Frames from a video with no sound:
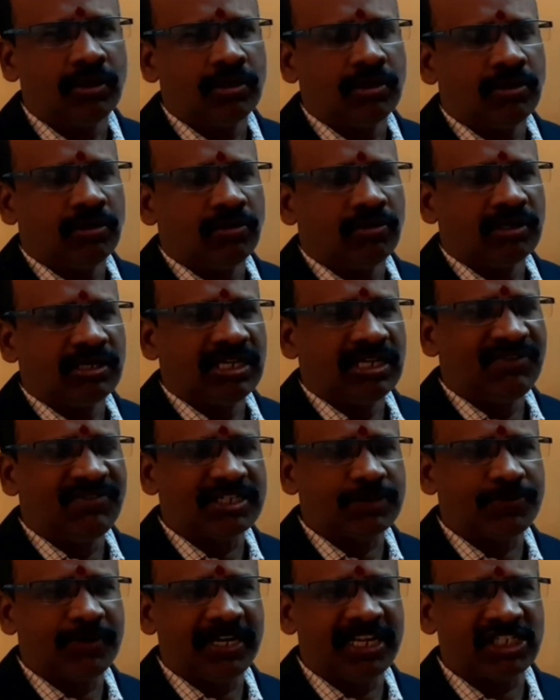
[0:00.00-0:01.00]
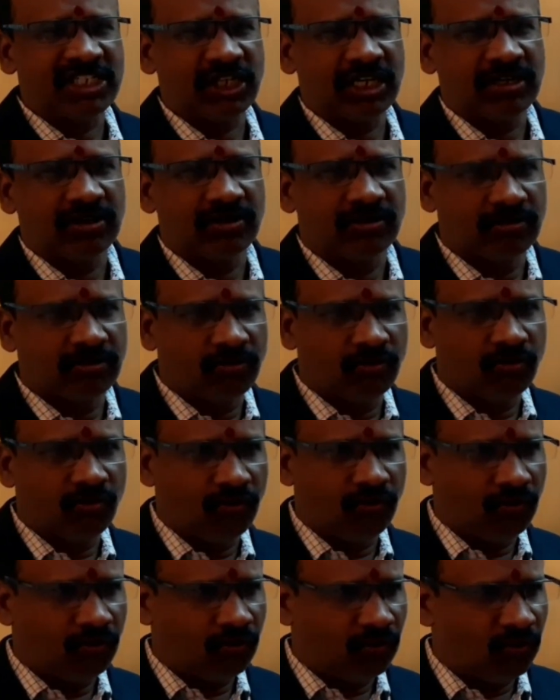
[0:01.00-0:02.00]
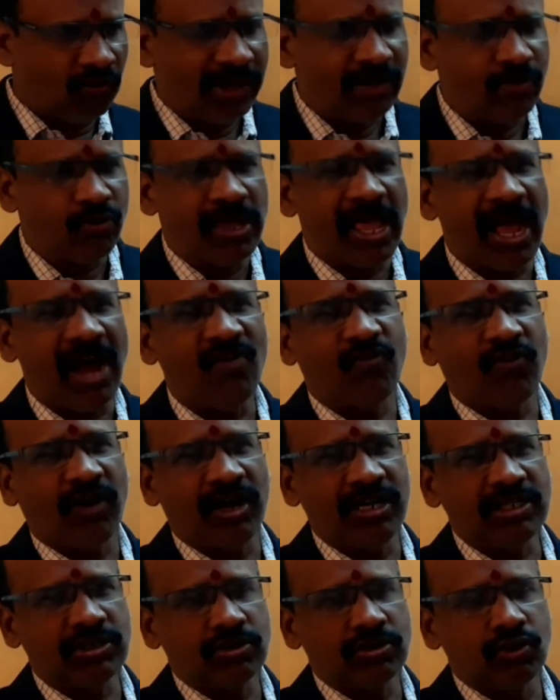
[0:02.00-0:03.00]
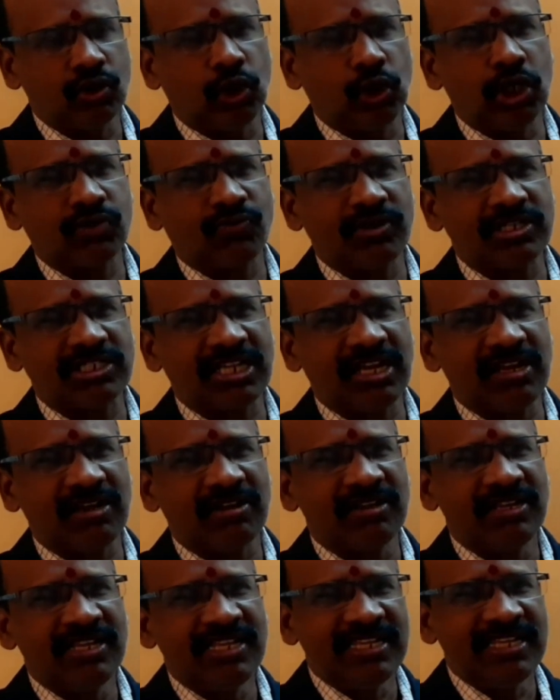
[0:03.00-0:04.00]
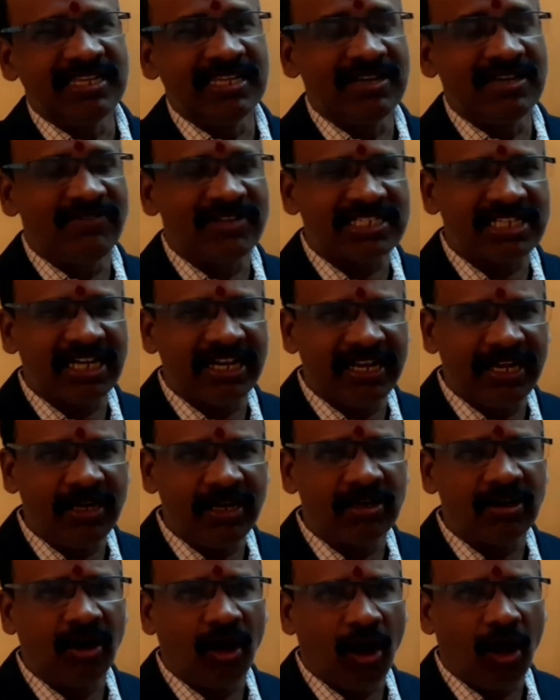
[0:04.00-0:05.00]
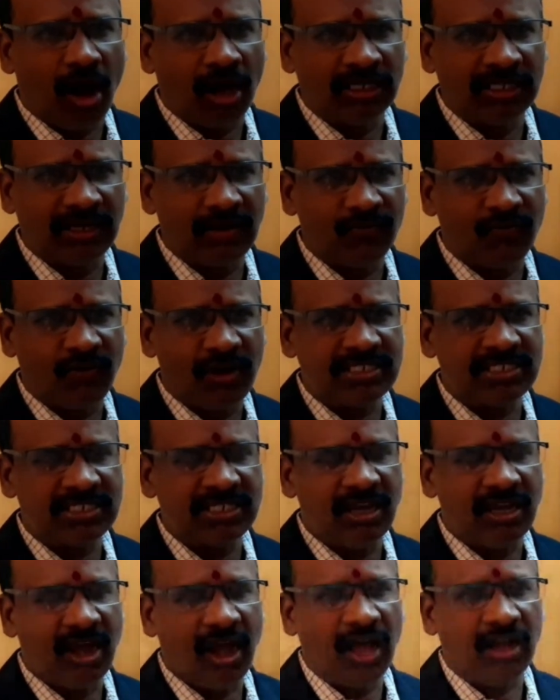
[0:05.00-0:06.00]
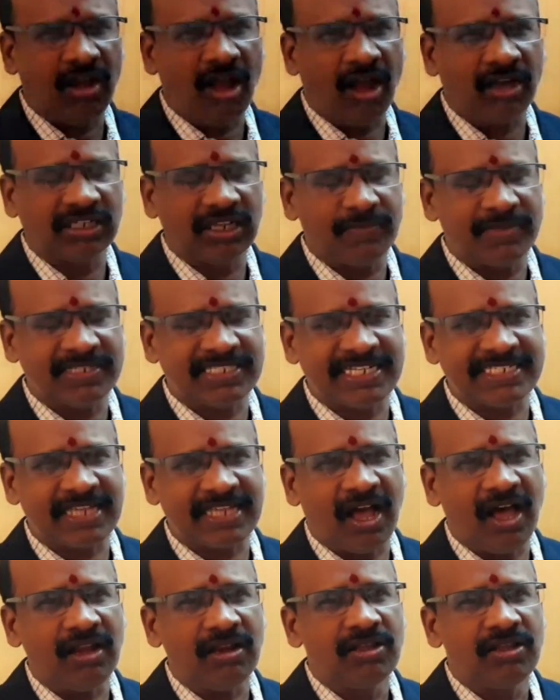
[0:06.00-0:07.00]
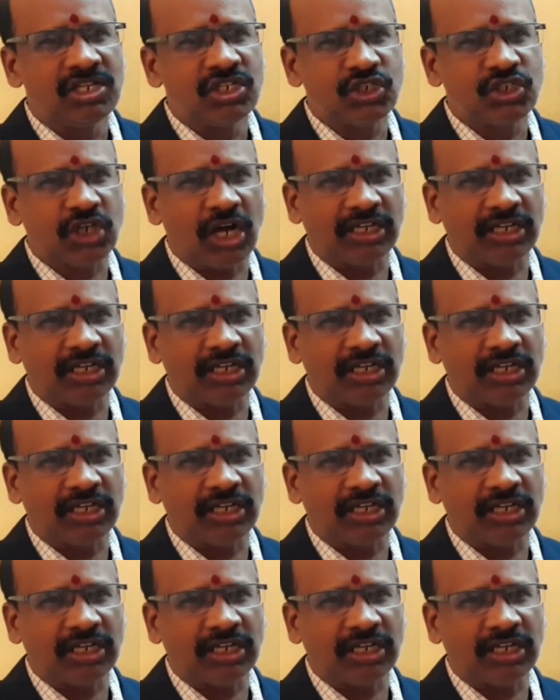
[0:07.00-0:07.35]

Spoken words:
Investment decision, when we have funds, those funds are invested in long-term funds or long-term assets or short-term